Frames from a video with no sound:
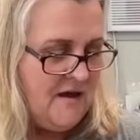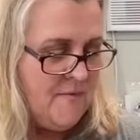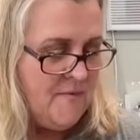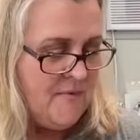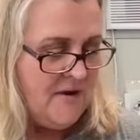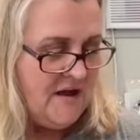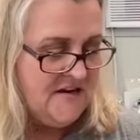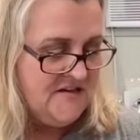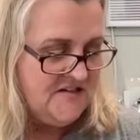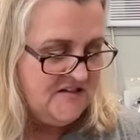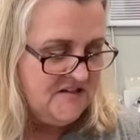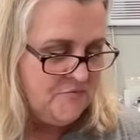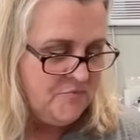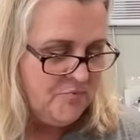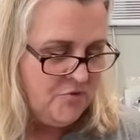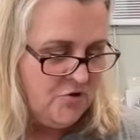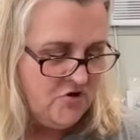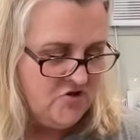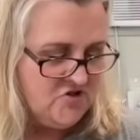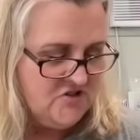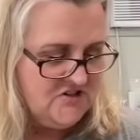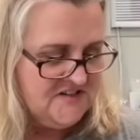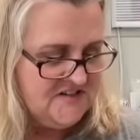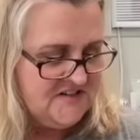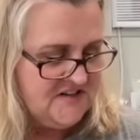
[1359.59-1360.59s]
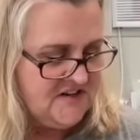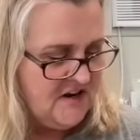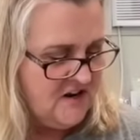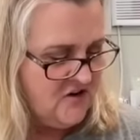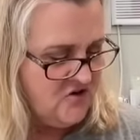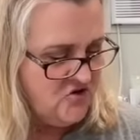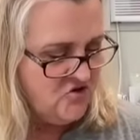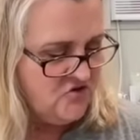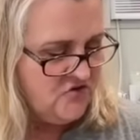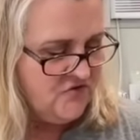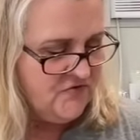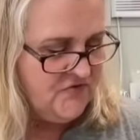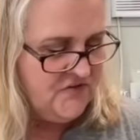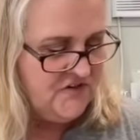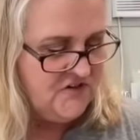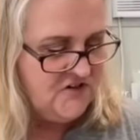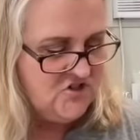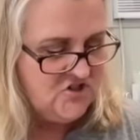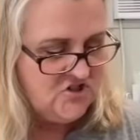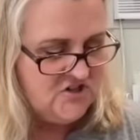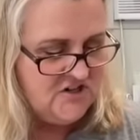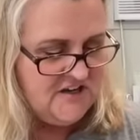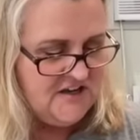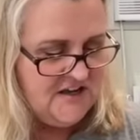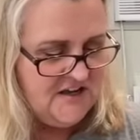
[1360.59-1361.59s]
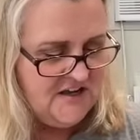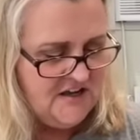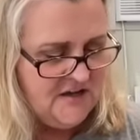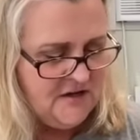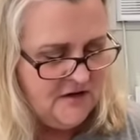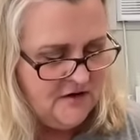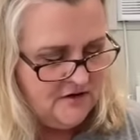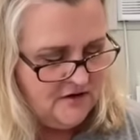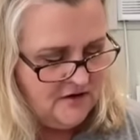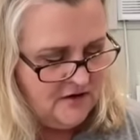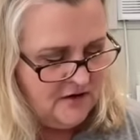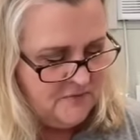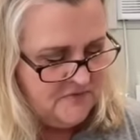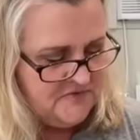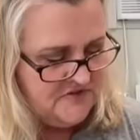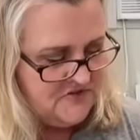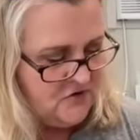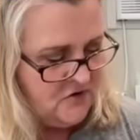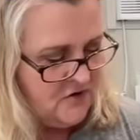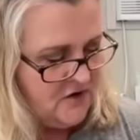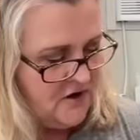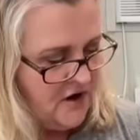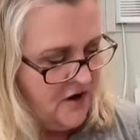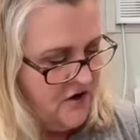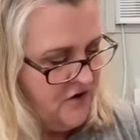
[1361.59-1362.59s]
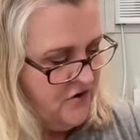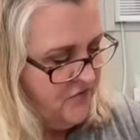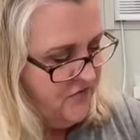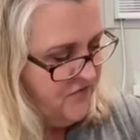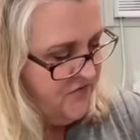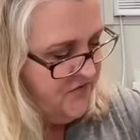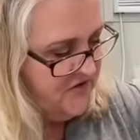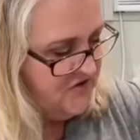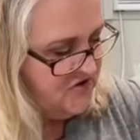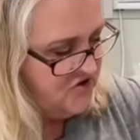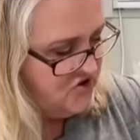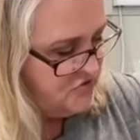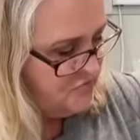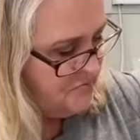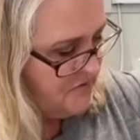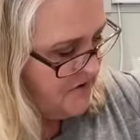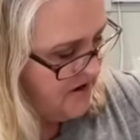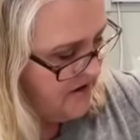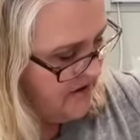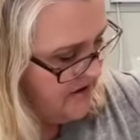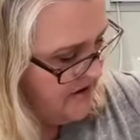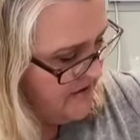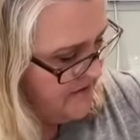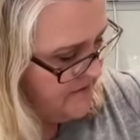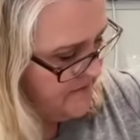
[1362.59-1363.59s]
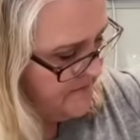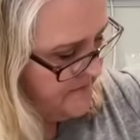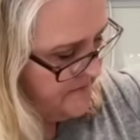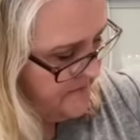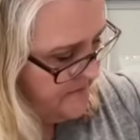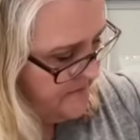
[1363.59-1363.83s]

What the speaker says: I did purchase an extra finishing kit so that I could finish mine.